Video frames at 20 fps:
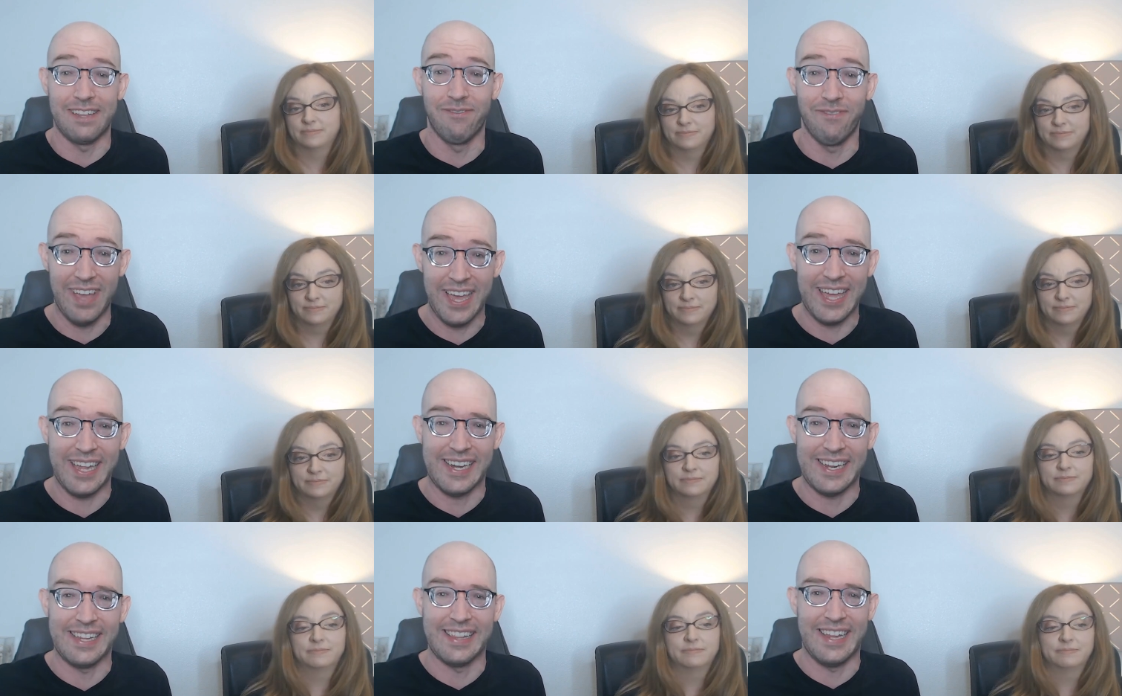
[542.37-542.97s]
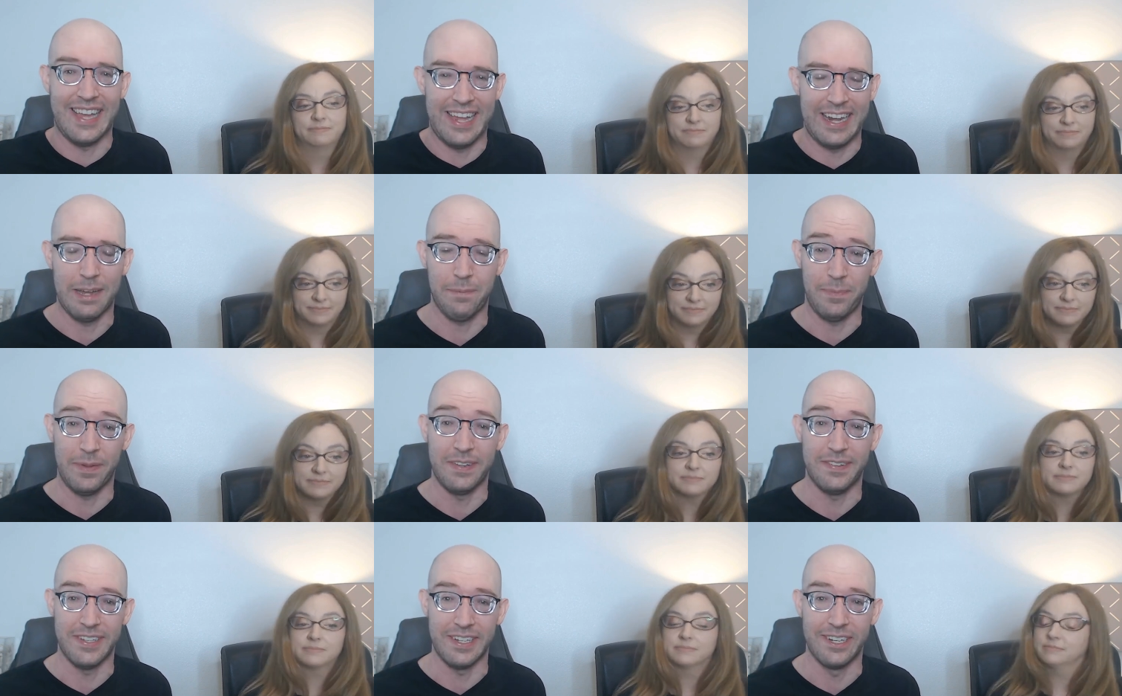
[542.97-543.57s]
Speaker 1: met in that
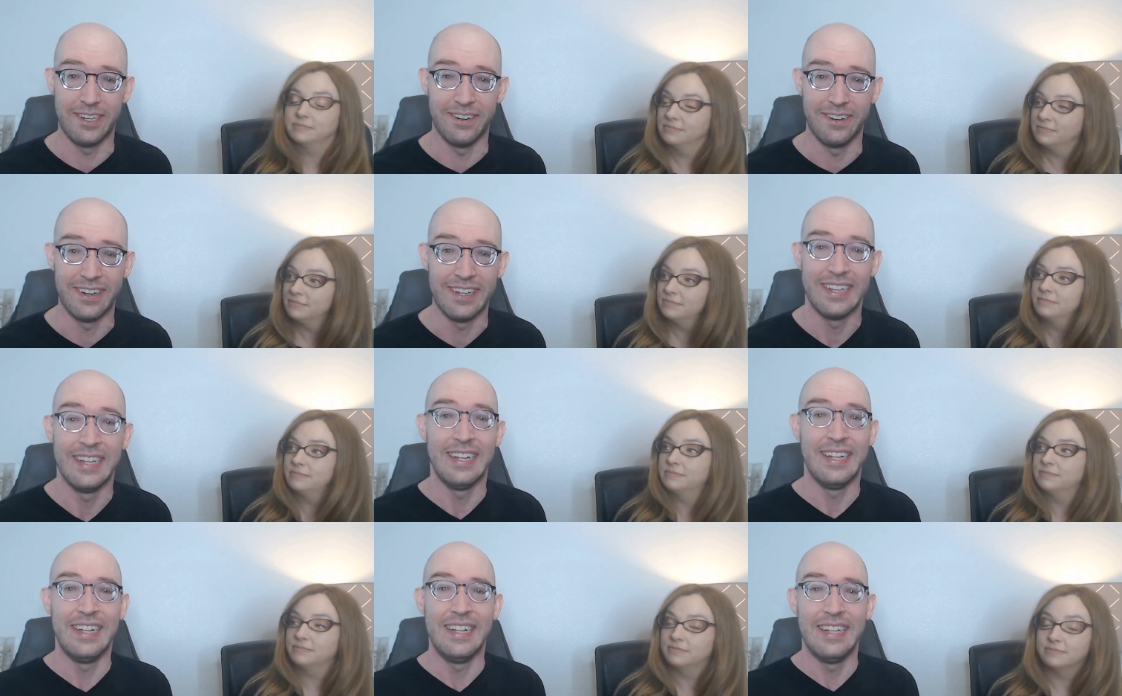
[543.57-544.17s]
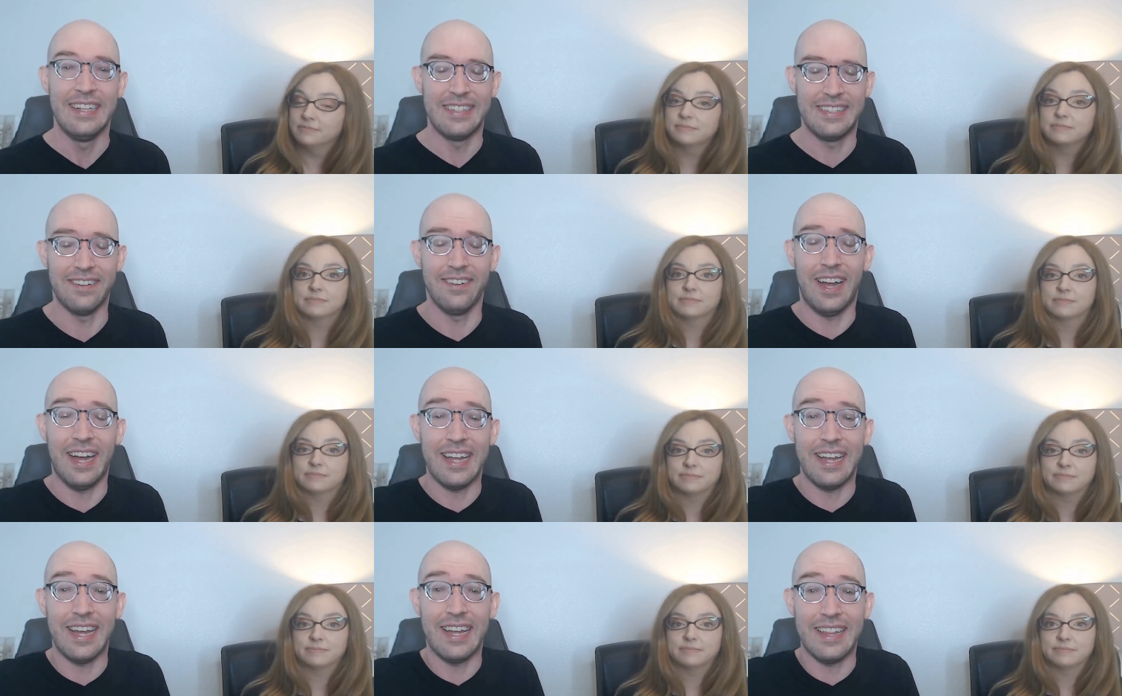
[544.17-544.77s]
episode. So
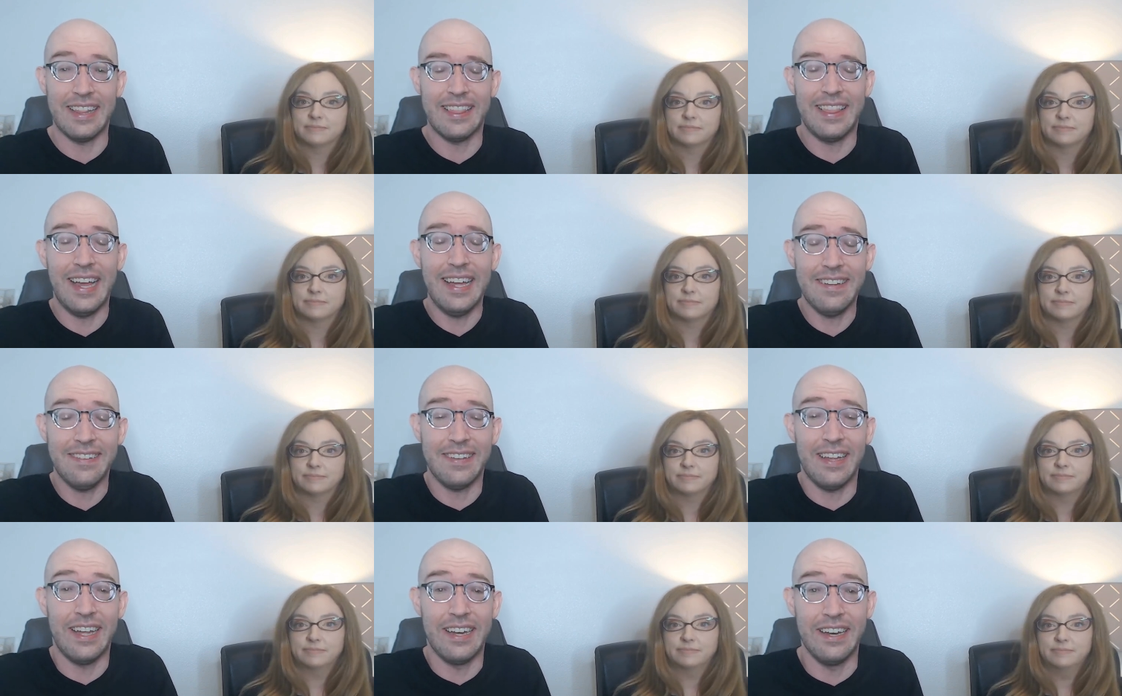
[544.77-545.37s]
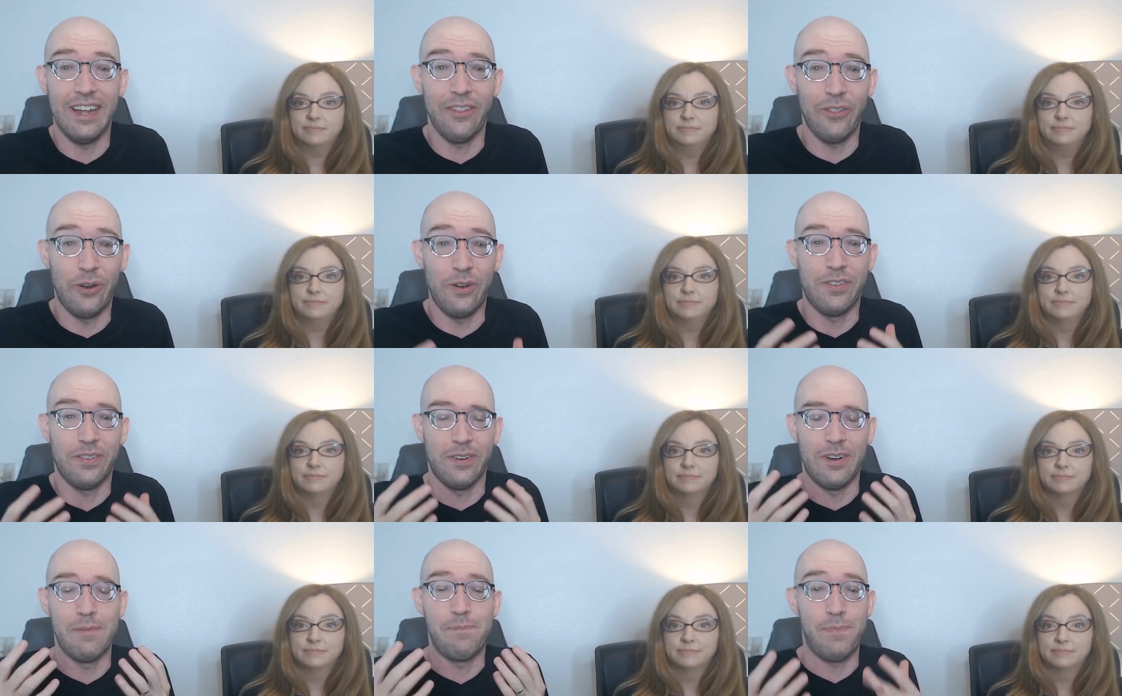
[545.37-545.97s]
I, I, that's another
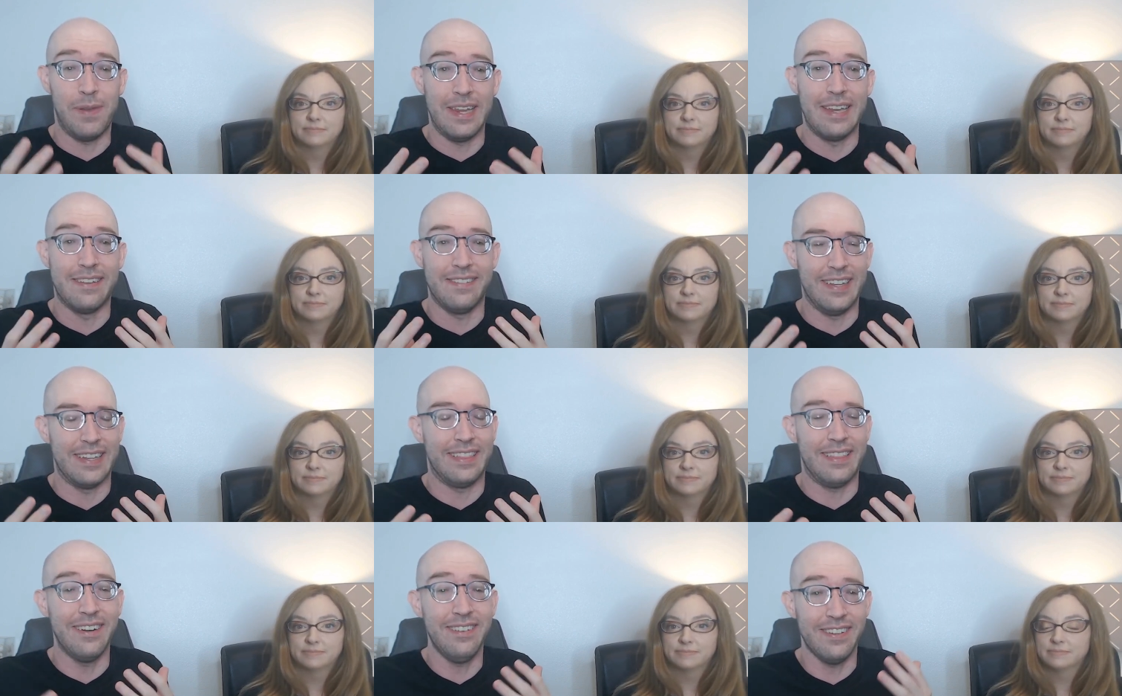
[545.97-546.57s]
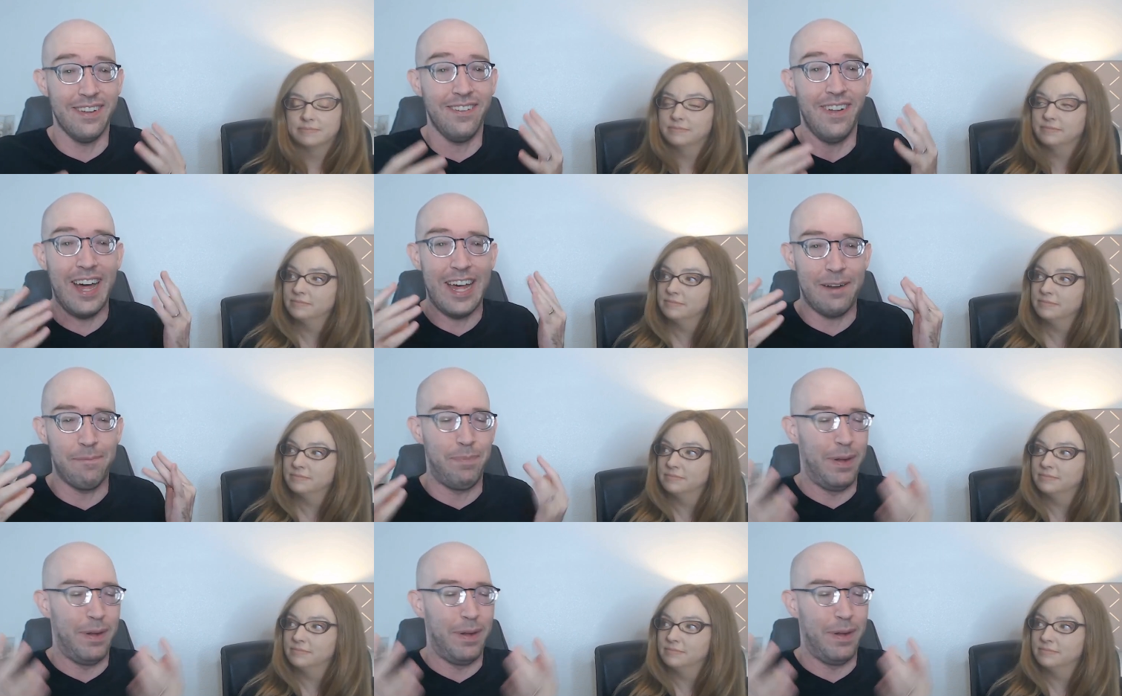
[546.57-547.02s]
sort of piece. Like, there's a lot of